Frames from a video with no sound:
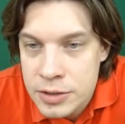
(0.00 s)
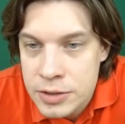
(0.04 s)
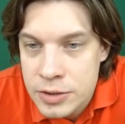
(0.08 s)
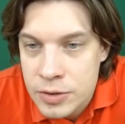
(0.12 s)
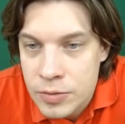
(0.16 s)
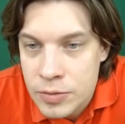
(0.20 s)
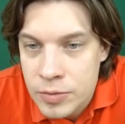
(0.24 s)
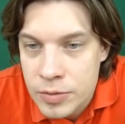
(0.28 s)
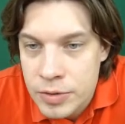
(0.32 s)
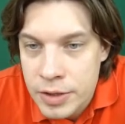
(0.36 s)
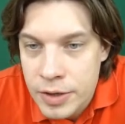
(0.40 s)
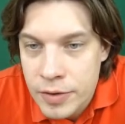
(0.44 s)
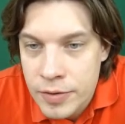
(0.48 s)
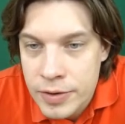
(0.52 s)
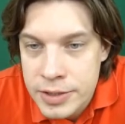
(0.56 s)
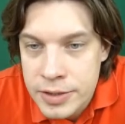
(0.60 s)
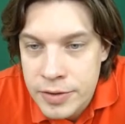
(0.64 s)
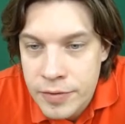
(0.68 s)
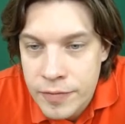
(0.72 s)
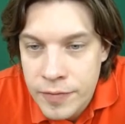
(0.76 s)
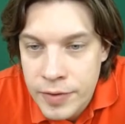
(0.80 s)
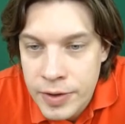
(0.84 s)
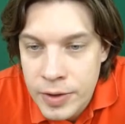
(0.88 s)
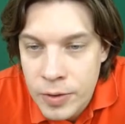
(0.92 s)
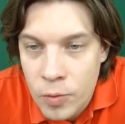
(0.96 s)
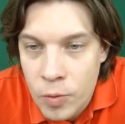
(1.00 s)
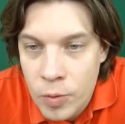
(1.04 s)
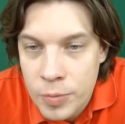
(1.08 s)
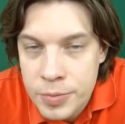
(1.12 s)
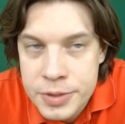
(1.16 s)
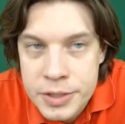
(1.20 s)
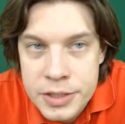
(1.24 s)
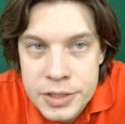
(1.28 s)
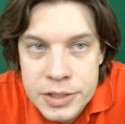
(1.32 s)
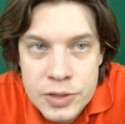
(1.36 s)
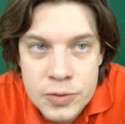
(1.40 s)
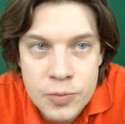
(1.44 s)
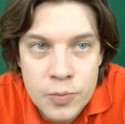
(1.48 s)
So there are three
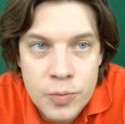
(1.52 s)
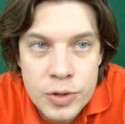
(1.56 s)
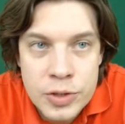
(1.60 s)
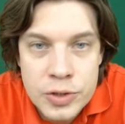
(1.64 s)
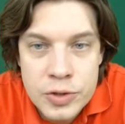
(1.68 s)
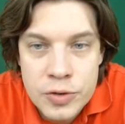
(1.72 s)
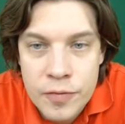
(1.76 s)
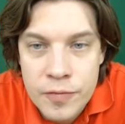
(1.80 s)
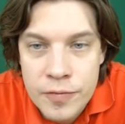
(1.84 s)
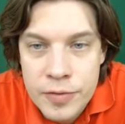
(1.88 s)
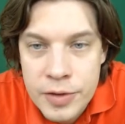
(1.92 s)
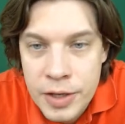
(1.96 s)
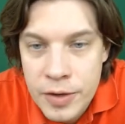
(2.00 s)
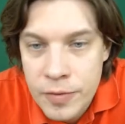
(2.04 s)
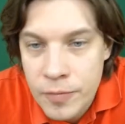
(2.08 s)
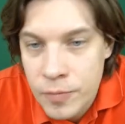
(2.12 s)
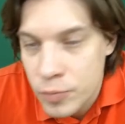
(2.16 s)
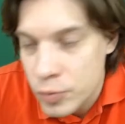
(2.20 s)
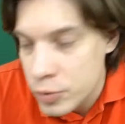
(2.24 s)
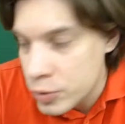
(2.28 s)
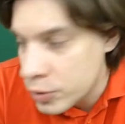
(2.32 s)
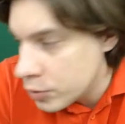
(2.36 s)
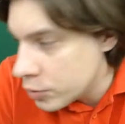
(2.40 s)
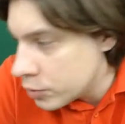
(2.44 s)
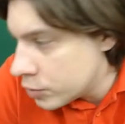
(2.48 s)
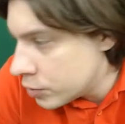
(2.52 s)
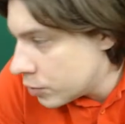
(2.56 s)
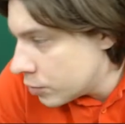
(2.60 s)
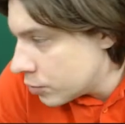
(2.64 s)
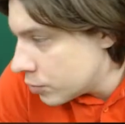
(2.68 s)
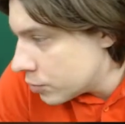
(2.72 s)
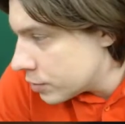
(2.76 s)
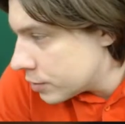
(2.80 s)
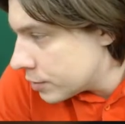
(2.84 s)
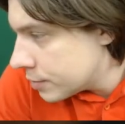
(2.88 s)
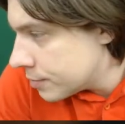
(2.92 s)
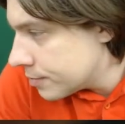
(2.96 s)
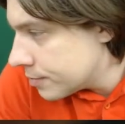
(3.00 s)
options. Which of them would you choose?